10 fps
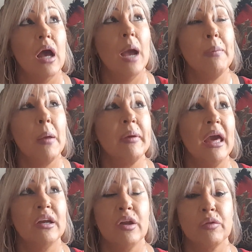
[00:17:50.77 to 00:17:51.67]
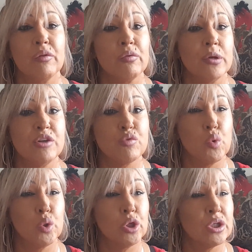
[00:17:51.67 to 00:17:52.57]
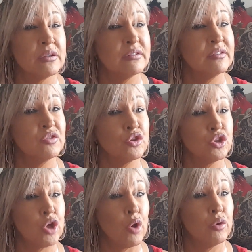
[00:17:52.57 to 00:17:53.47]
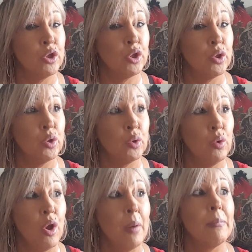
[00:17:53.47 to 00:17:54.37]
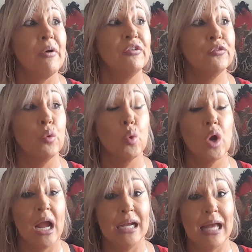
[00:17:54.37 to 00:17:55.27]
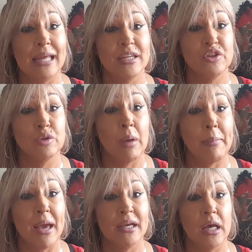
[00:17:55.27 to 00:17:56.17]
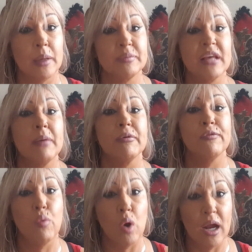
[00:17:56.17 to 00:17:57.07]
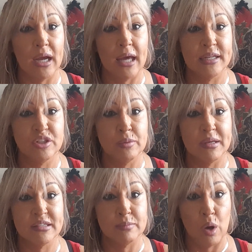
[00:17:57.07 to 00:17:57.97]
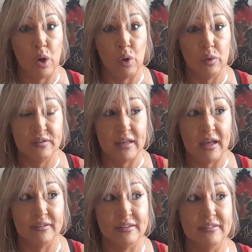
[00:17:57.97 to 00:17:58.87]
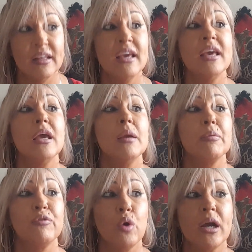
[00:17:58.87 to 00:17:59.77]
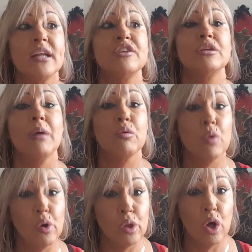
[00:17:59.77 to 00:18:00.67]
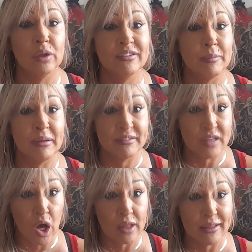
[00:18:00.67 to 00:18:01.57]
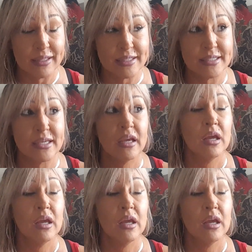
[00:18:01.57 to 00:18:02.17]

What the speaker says: I probably had another 3 drawers to show you before I got into my backups and before I got into my small sizes, before I got into my roll-ons and my solids,